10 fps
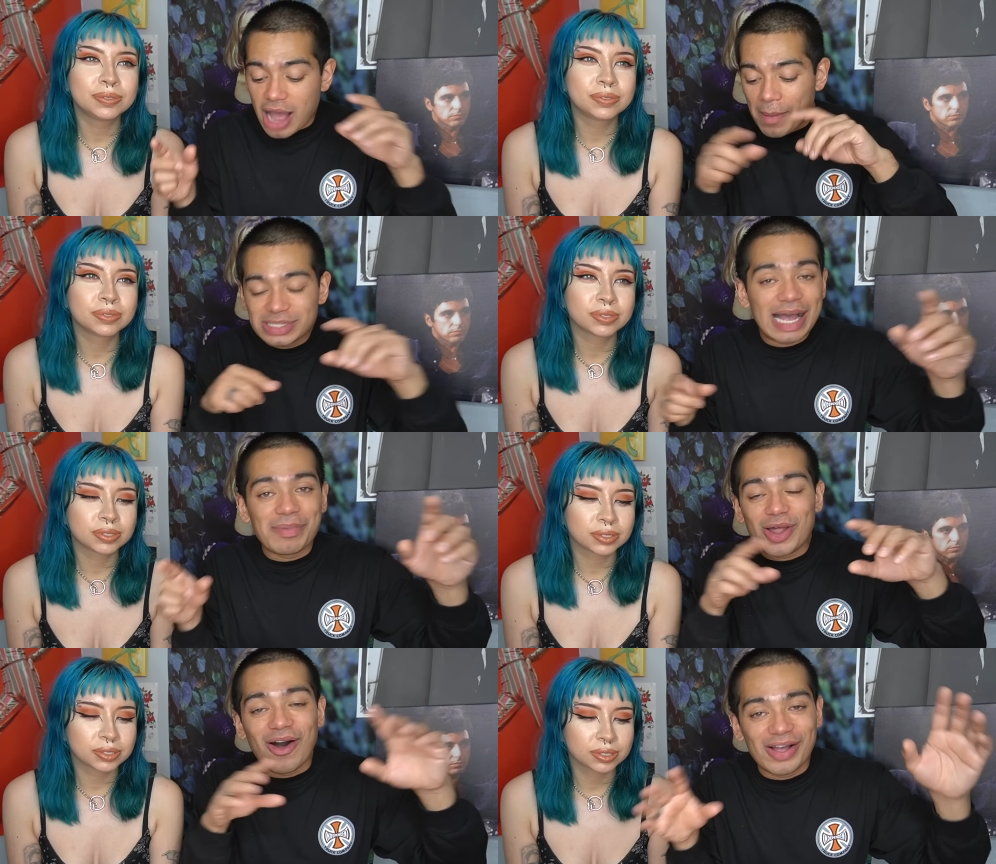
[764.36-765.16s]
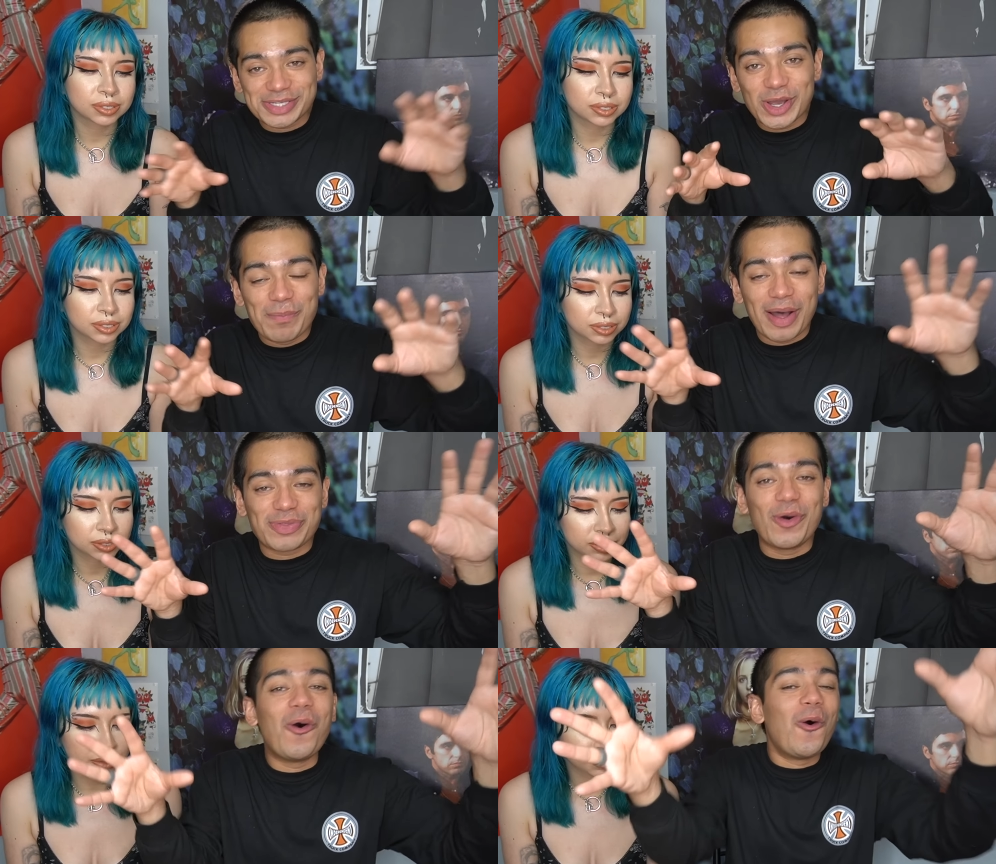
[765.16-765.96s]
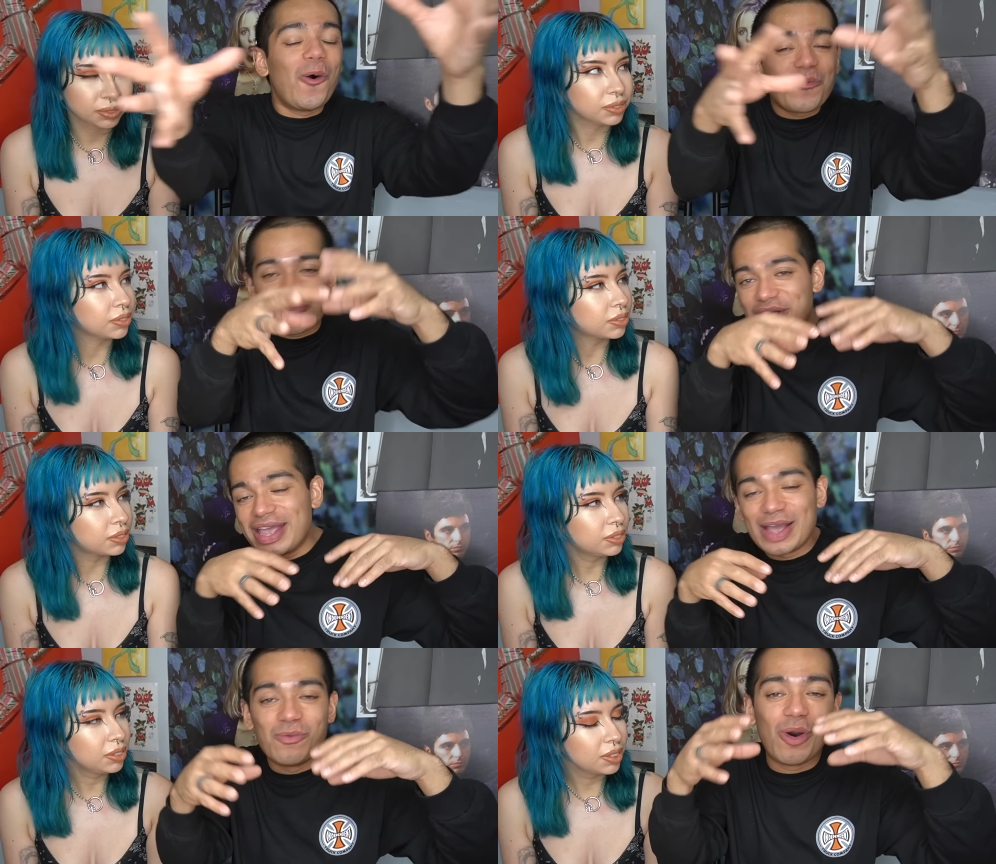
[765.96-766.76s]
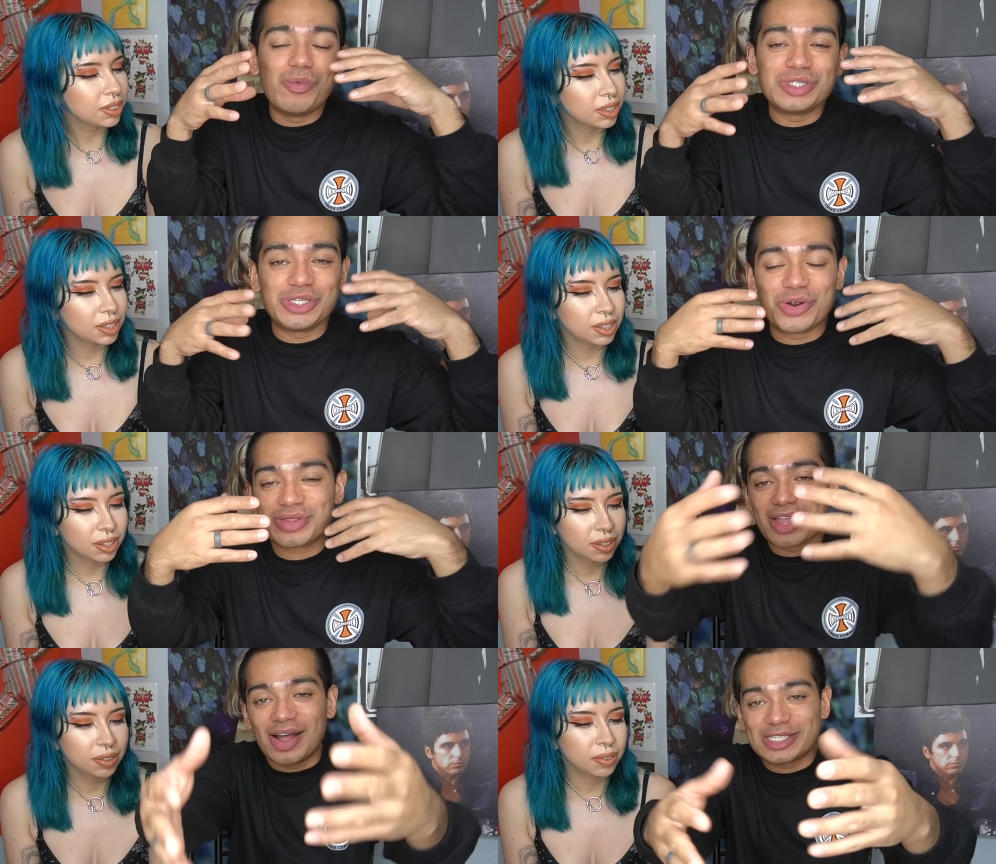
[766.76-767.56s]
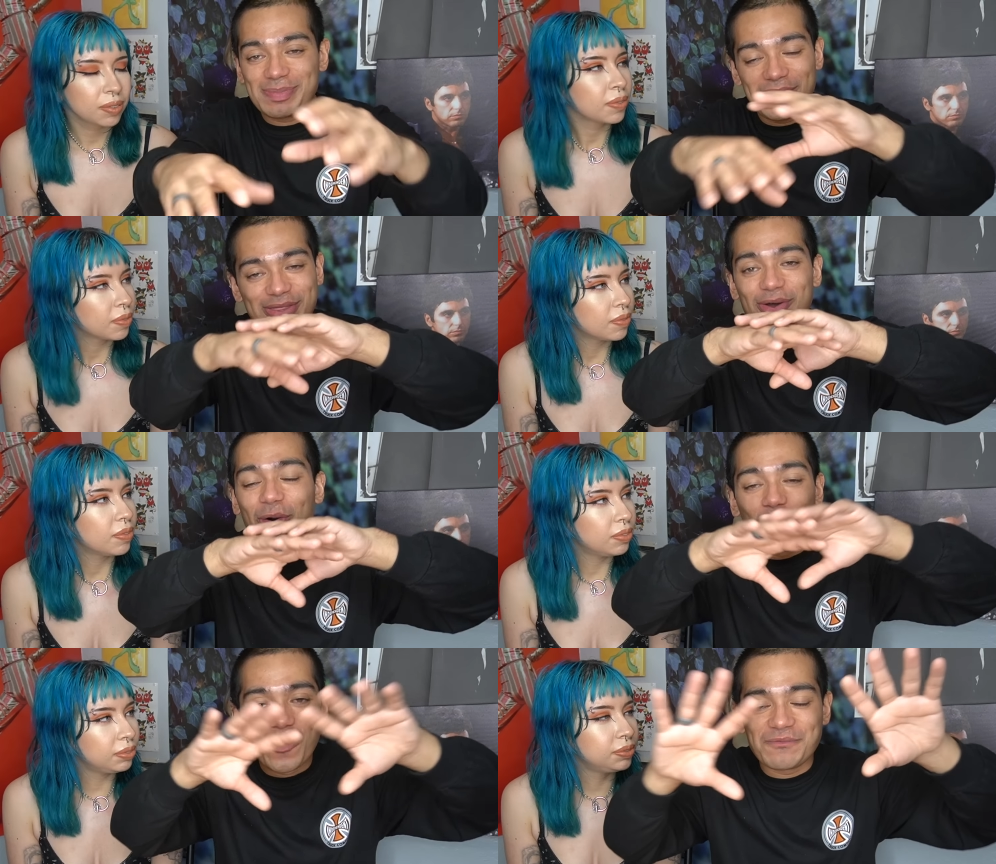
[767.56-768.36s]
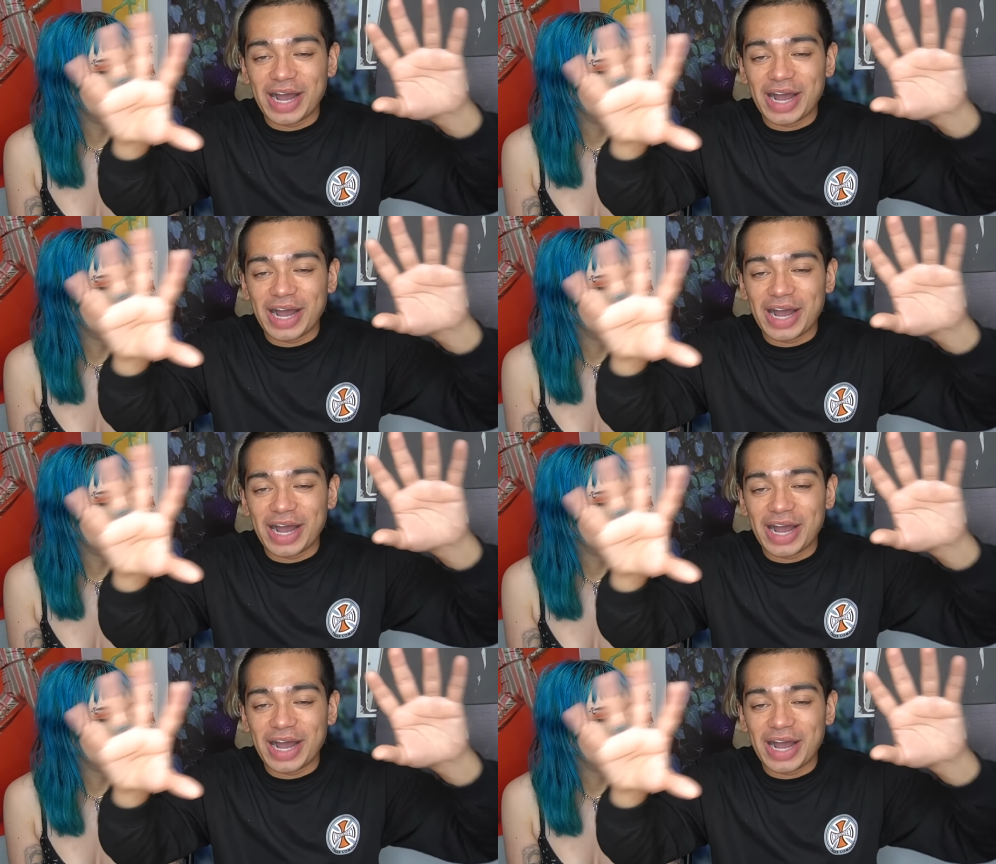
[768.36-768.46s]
Speaker 1: comment down below also about the whole thing and what was your thoughts about the whole mm-hmm.